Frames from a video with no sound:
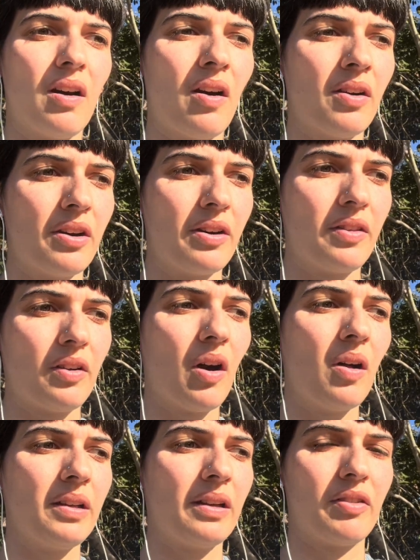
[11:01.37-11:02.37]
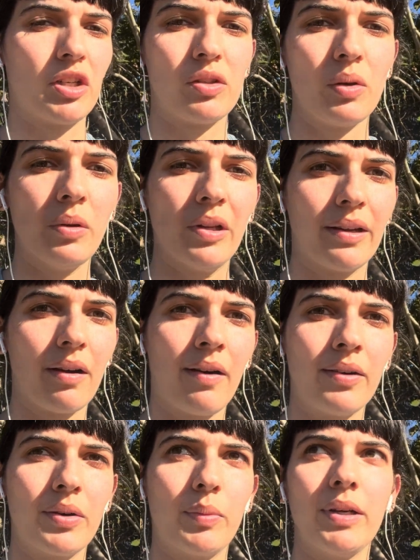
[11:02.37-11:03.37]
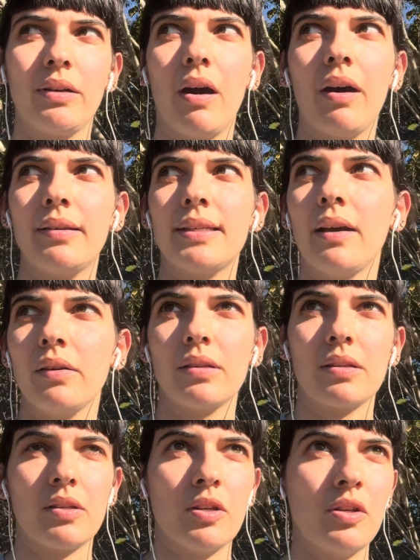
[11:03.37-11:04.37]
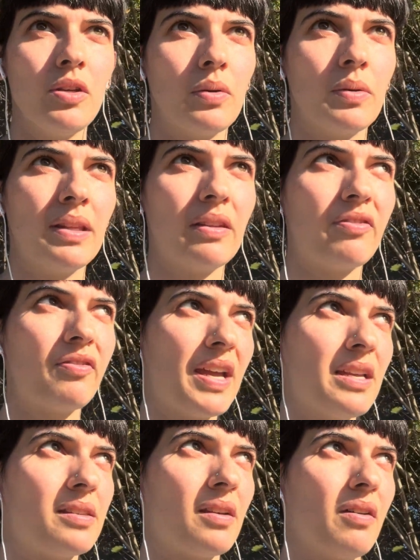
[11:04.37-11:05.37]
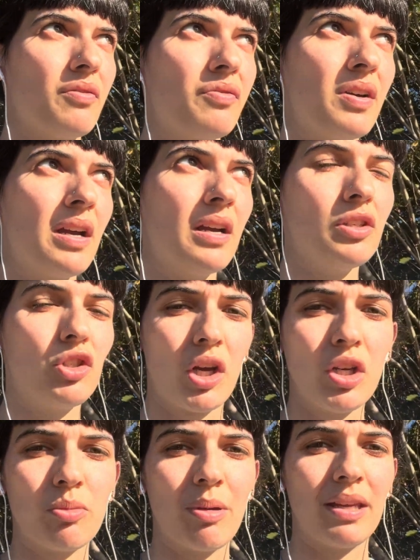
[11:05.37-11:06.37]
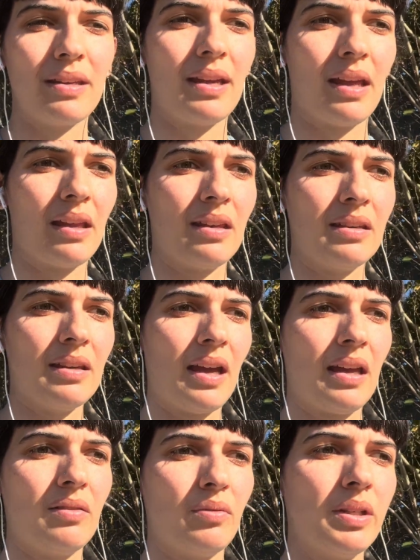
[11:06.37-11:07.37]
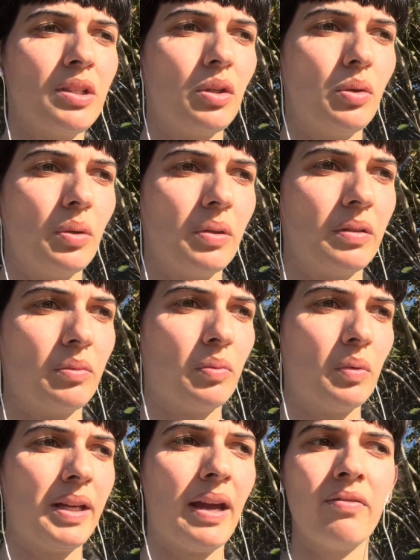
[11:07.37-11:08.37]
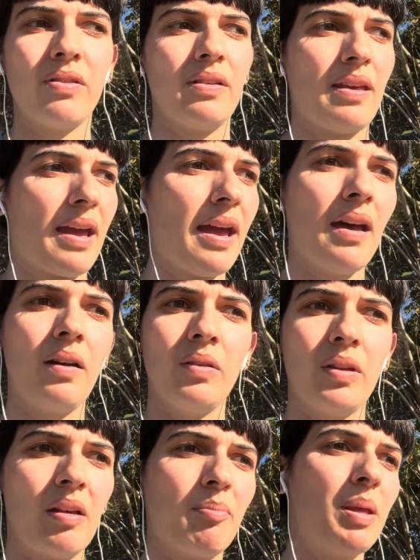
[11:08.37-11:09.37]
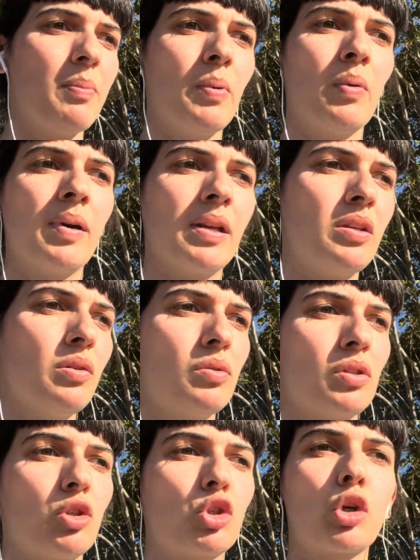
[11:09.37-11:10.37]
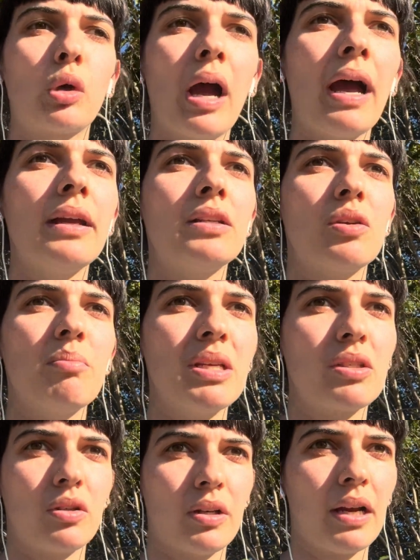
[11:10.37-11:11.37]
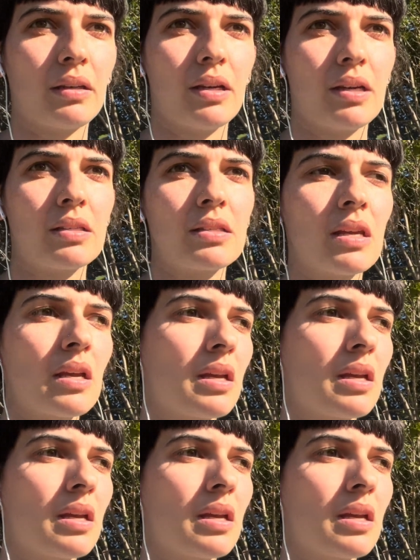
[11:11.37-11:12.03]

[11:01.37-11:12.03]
honor the calling of our soul, like honor what God tells us to do in the face of judgment and ridicule and whatever the hell that people want to use to try to misdirect us,